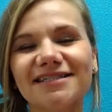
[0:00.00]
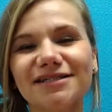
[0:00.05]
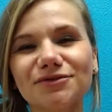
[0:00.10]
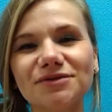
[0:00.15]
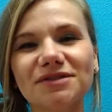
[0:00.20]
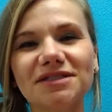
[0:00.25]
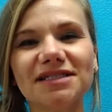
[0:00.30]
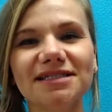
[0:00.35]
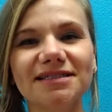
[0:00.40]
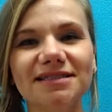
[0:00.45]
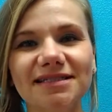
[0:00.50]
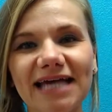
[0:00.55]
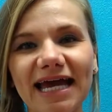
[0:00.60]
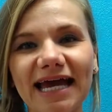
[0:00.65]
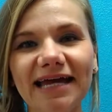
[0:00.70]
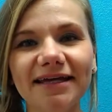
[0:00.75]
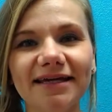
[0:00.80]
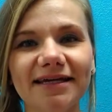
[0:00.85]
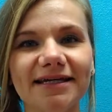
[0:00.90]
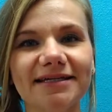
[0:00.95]
So
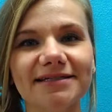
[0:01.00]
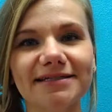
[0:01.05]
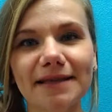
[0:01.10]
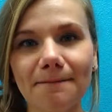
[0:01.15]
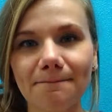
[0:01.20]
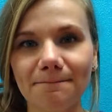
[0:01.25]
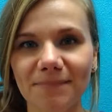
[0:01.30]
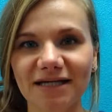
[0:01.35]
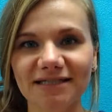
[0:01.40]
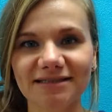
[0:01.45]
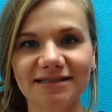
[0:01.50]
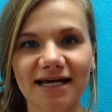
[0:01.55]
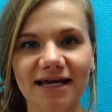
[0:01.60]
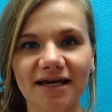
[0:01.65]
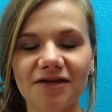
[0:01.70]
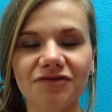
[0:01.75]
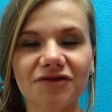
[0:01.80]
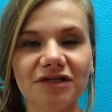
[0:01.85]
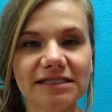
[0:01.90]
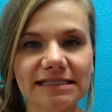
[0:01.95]
today is
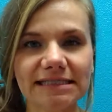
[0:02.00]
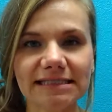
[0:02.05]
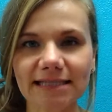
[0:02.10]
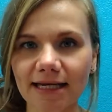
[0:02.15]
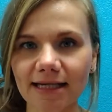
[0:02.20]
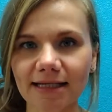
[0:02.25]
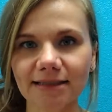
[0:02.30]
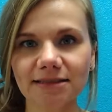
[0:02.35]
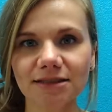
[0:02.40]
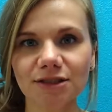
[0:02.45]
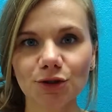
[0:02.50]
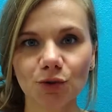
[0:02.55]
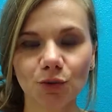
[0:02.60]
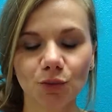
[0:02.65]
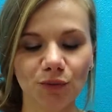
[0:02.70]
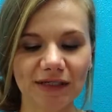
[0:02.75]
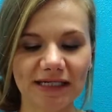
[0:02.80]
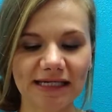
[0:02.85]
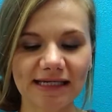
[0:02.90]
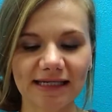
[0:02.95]
Monday, the second
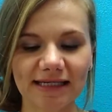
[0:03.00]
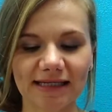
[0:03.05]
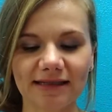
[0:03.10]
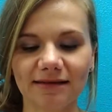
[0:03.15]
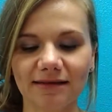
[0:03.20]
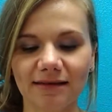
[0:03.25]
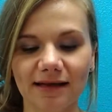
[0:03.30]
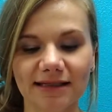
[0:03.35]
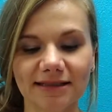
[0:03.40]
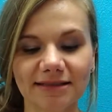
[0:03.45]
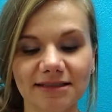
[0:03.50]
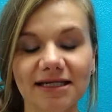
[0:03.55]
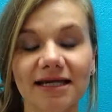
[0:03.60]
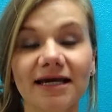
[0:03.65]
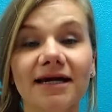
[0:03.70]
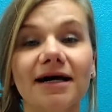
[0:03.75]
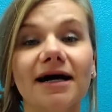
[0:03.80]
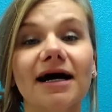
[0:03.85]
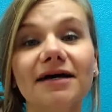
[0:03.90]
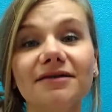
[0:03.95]
week in Lent,
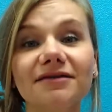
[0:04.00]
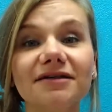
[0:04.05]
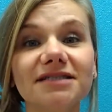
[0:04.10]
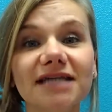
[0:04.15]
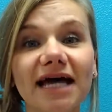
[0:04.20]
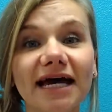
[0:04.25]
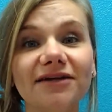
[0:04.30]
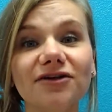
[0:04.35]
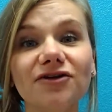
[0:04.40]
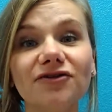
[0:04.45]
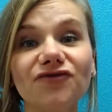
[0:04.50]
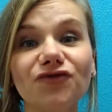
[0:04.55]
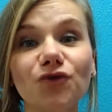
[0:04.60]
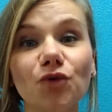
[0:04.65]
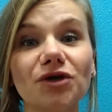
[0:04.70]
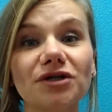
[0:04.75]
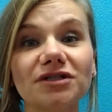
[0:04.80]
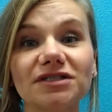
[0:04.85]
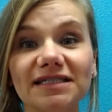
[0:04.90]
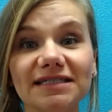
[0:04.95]
and the title
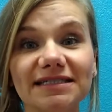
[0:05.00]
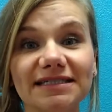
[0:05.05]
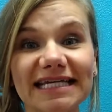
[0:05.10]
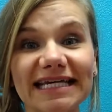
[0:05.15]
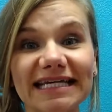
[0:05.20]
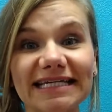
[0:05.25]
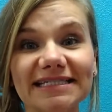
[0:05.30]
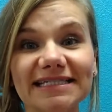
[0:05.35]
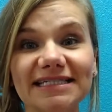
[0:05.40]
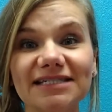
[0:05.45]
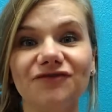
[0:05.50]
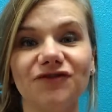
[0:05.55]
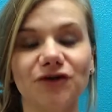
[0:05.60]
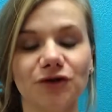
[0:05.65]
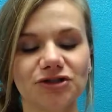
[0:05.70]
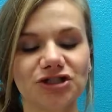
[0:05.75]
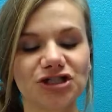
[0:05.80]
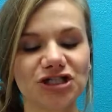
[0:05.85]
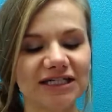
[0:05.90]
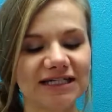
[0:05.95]
for today's
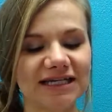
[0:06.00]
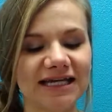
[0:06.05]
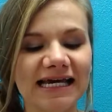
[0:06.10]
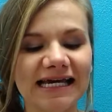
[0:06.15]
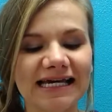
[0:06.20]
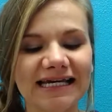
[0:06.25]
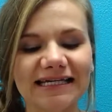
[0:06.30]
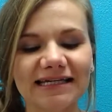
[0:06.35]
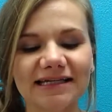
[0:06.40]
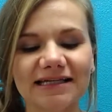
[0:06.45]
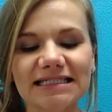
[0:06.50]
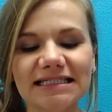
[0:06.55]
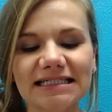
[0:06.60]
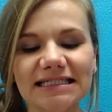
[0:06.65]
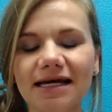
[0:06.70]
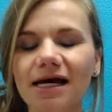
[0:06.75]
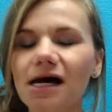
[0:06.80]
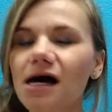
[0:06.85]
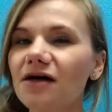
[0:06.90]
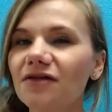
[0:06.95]
devotion is
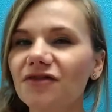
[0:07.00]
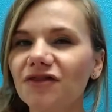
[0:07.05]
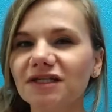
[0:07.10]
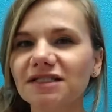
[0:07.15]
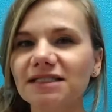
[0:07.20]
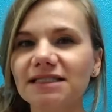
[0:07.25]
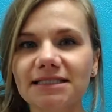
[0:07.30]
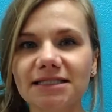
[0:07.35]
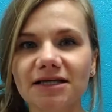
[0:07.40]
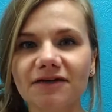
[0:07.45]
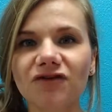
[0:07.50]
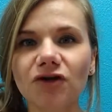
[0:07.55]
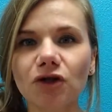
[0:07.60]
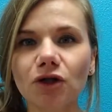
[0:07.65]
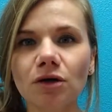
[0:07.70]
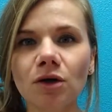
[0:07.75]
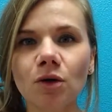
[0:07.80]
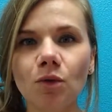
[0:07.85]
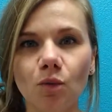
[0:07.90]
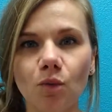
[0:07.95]
The
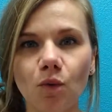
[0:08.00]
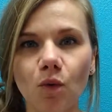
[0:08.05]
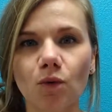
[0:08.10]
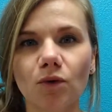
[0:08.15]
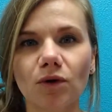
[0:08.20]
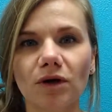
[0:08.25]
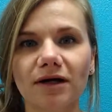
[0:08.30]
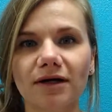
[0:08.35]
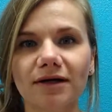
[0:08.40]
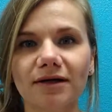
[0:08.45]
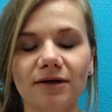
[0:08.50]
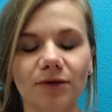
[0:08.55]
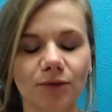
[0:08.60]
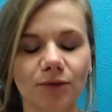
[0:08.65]
Civil War